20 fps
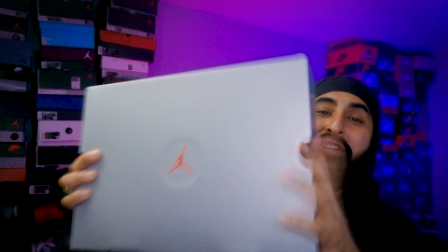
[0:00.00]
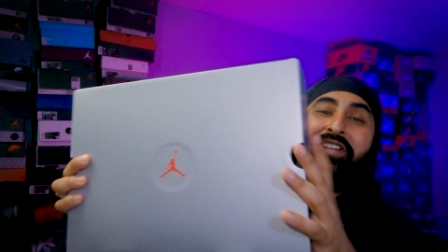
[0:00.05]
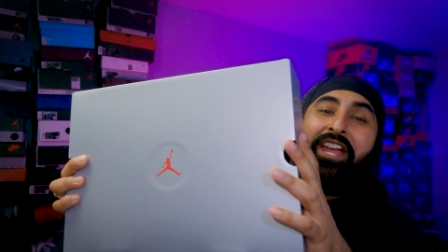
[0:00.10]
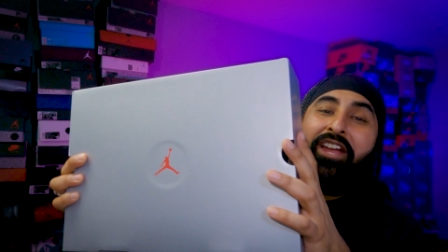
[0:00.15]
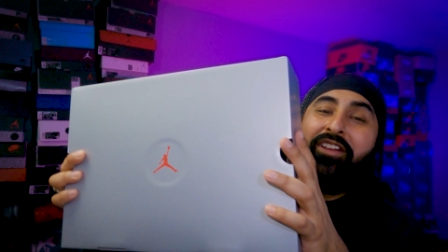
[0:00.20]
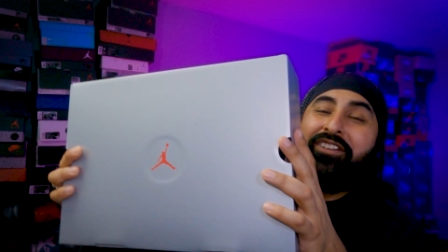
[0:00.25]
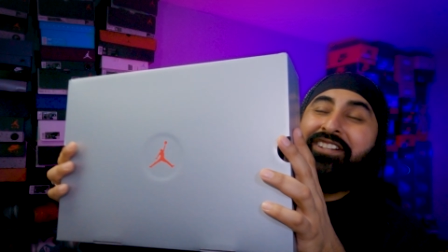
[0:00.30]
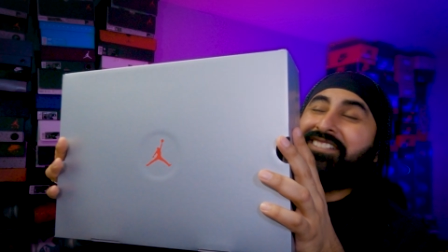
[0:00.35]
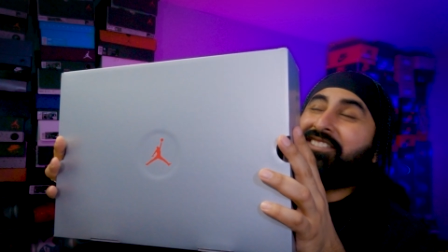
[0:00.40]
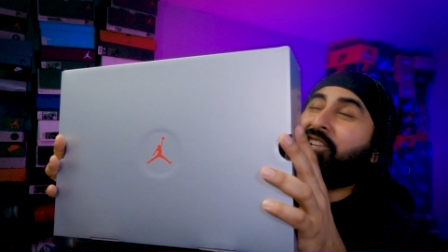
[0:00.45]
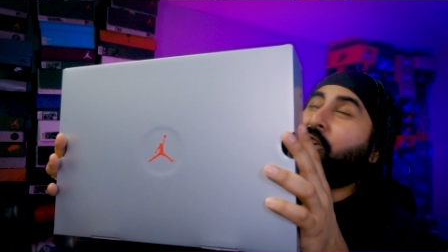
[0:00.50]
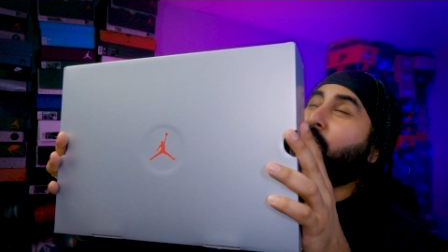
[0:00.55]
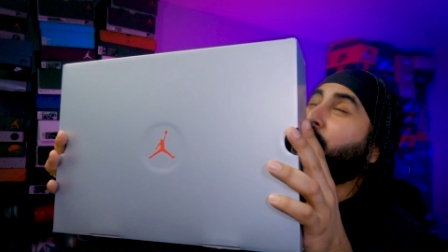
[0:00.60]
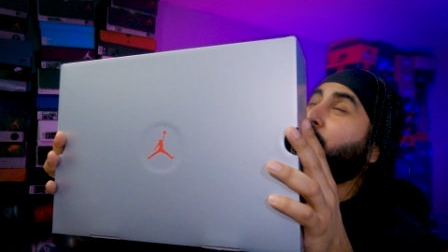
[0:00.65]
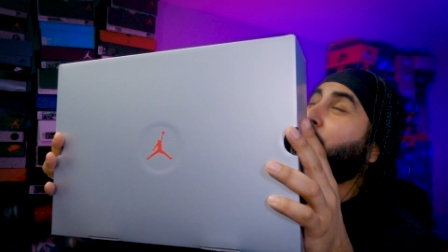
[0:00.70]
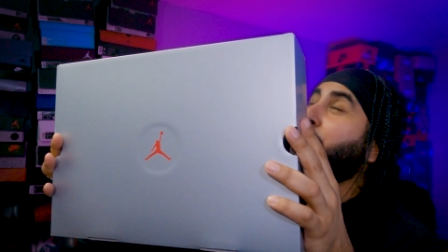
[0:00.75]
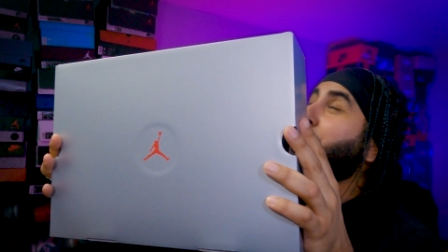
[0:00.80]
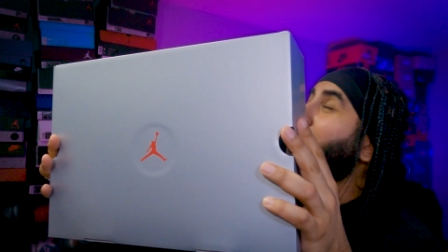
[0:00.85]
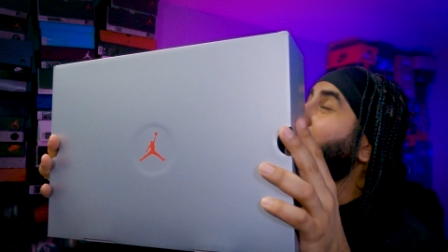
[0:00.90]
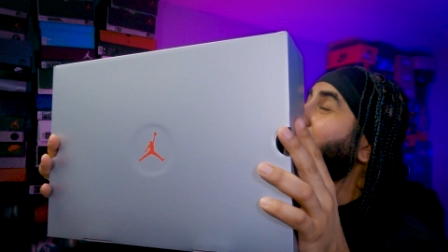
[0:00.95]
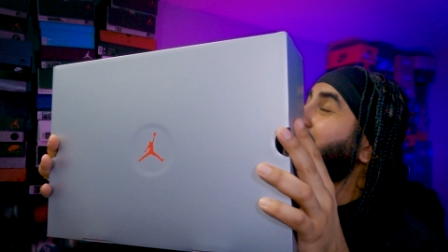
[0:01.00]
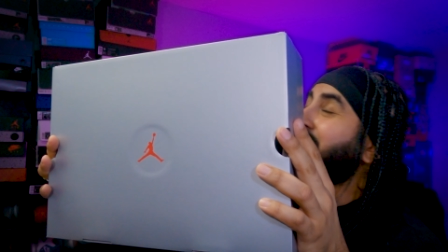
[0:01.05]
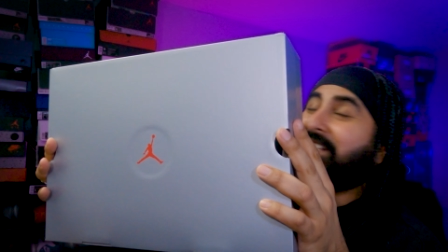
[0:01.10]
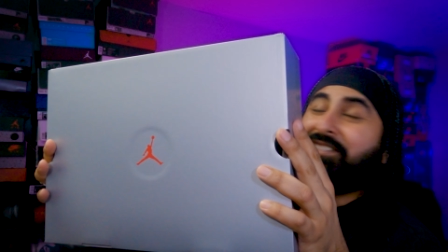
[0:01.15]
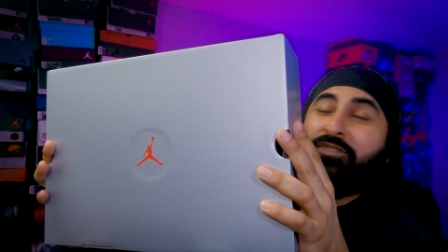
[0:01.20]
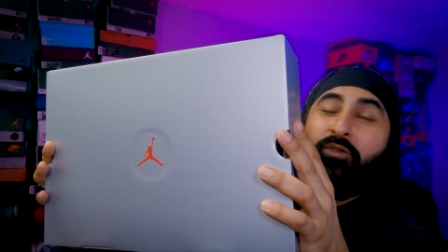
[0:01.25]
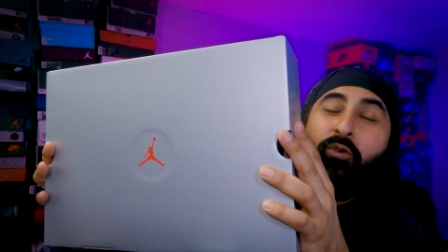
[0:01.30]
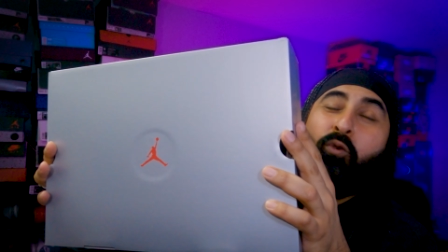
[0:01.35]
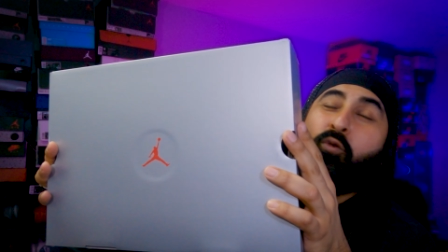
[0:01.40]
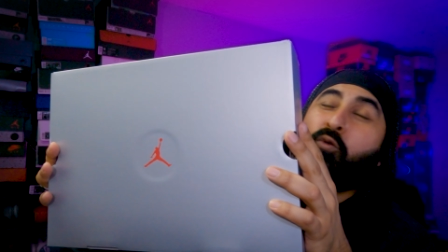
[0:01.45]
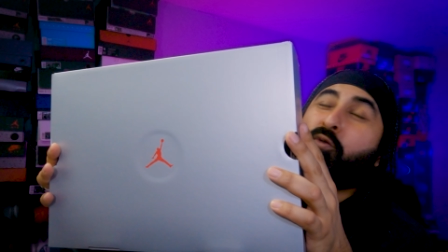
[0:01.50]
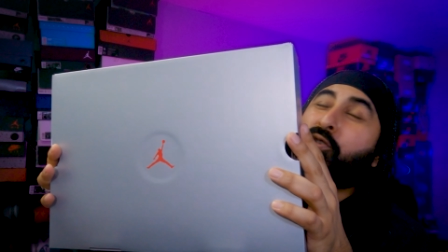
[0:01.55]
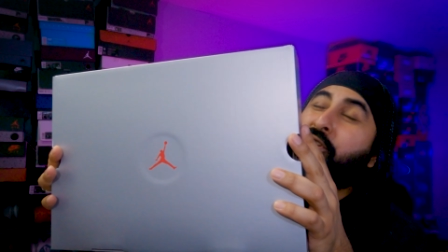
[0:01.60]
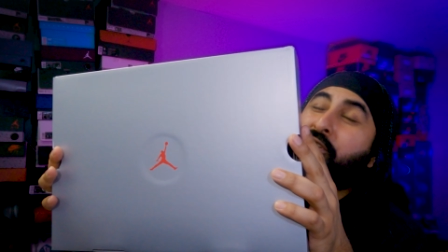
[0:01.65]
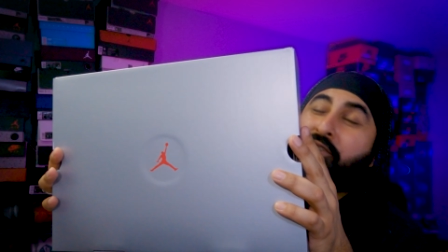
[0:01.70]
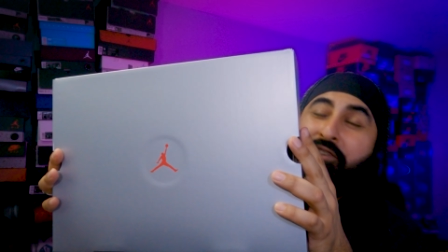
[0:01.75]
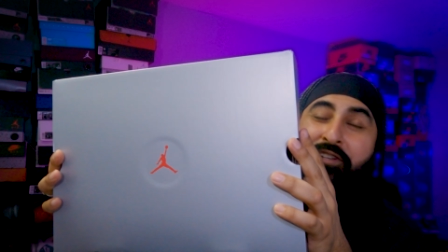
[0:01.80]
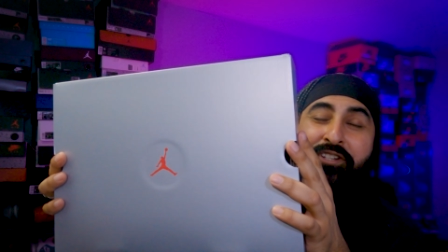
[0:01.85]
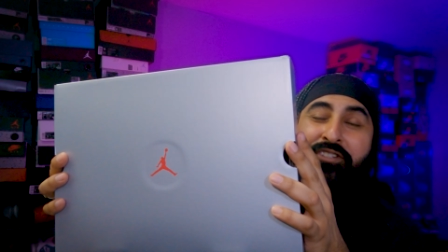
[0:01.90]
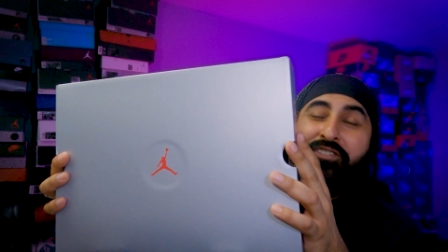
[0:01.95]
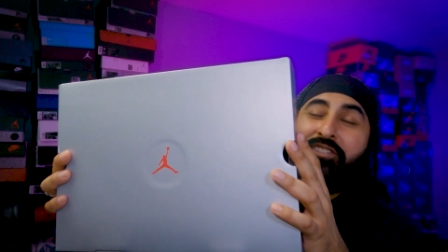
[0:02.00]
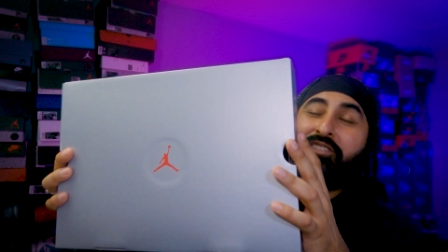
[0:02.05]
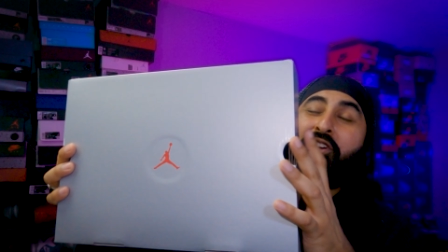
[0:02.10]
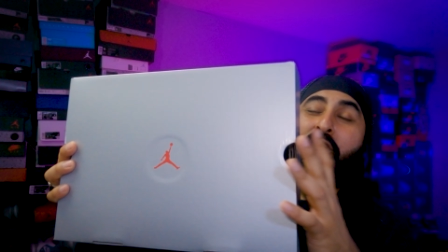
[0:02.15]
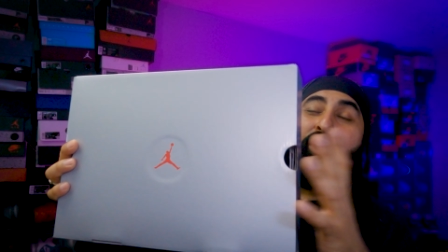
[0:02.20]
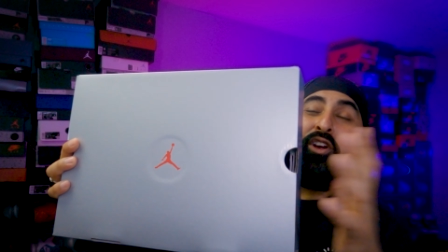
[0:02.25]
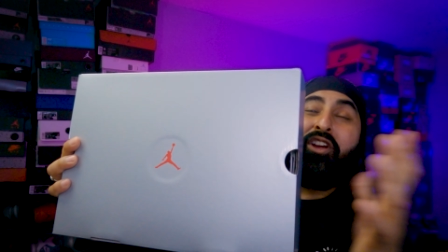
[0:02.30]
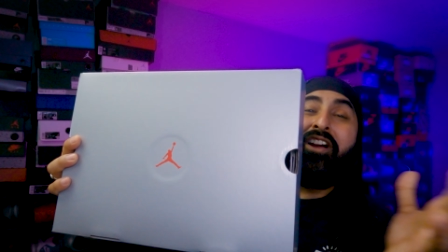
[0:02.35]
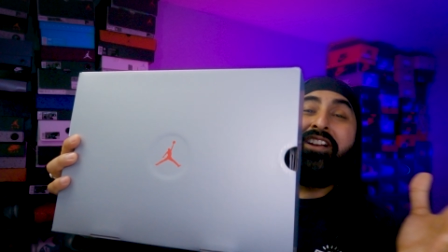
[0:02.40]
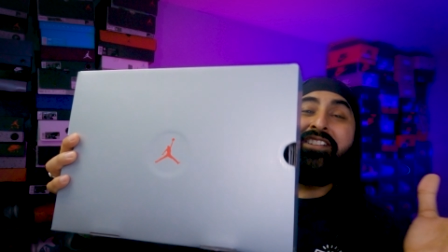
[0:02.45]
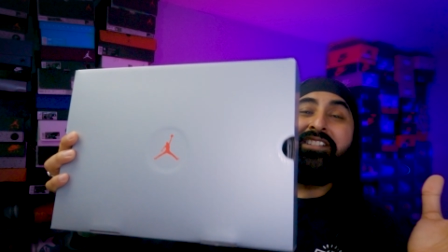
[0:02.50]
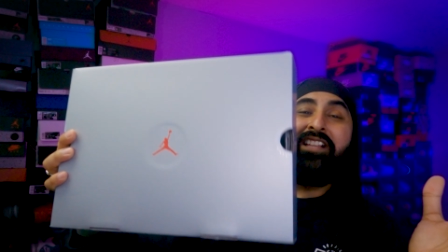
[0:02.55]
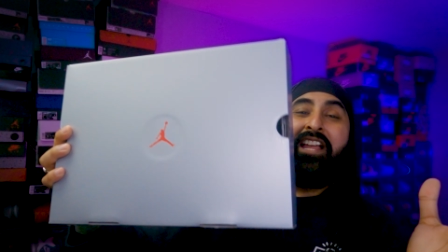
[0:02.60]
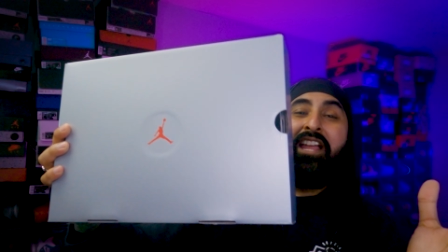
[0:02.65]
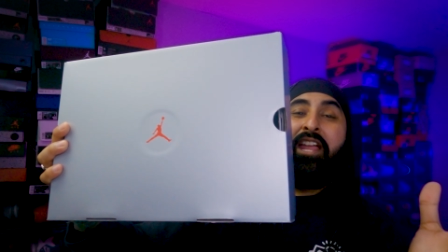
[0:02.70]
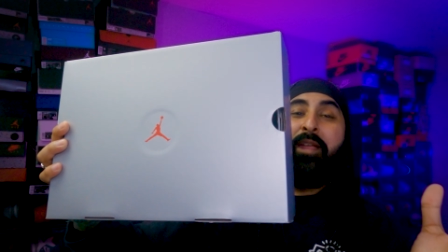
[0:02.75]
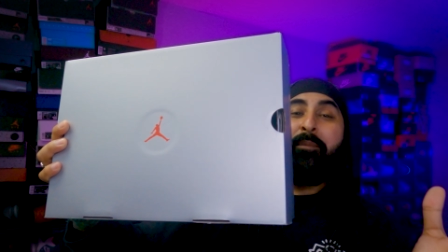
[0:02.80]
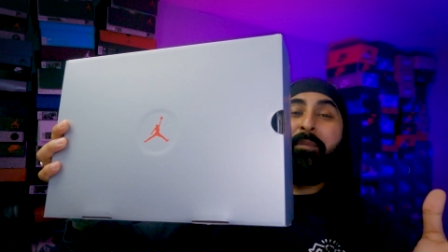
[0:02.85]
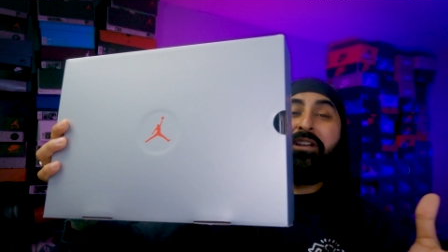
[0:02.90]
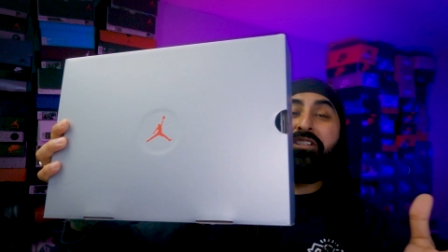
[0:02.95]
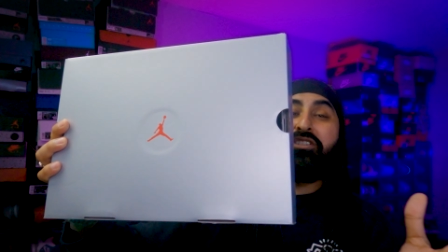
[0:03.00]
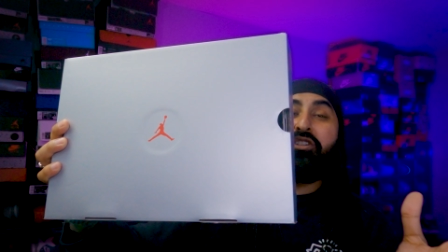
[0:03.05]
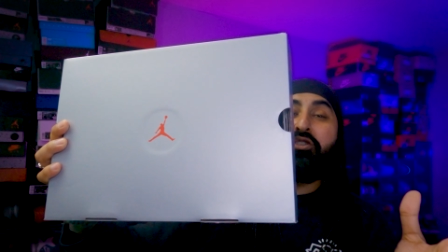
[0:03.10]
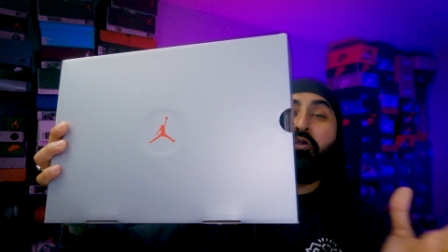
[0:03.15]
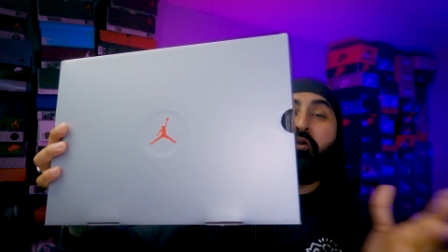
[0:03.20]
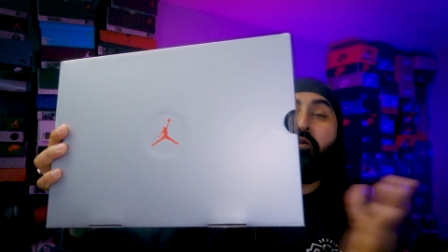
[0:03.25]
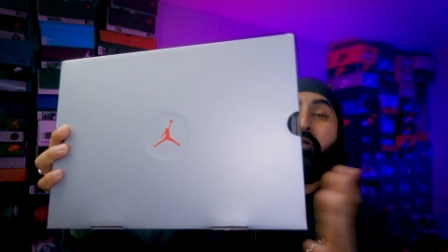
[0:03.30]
you get in the silver box is all you need to know, guys, because the